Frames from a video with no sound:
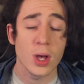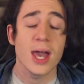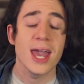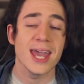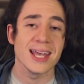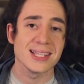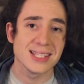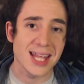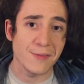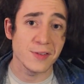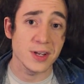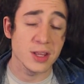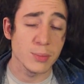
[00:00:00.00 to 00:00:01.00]
It is
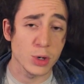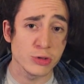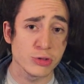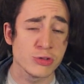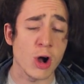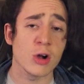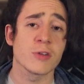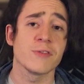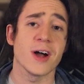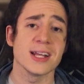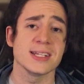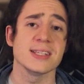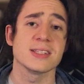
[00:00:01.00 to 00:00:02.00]
definitely the more
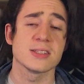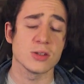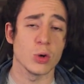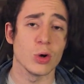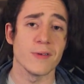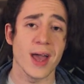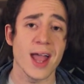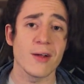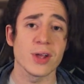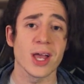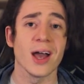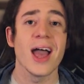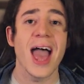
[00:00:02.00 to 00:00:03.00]
dogfighty sort of
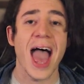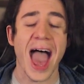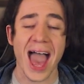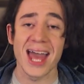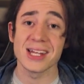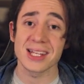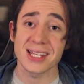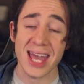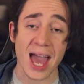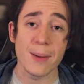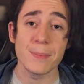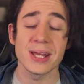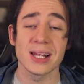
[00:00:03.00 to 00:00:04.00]
area, and can
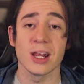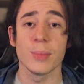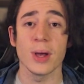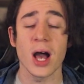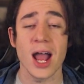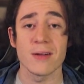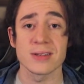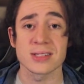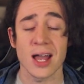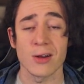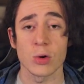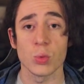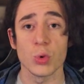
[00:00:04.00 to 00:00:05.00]
be a little bit high risk, high
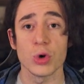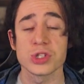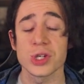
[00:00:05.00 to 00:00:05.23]
rewards.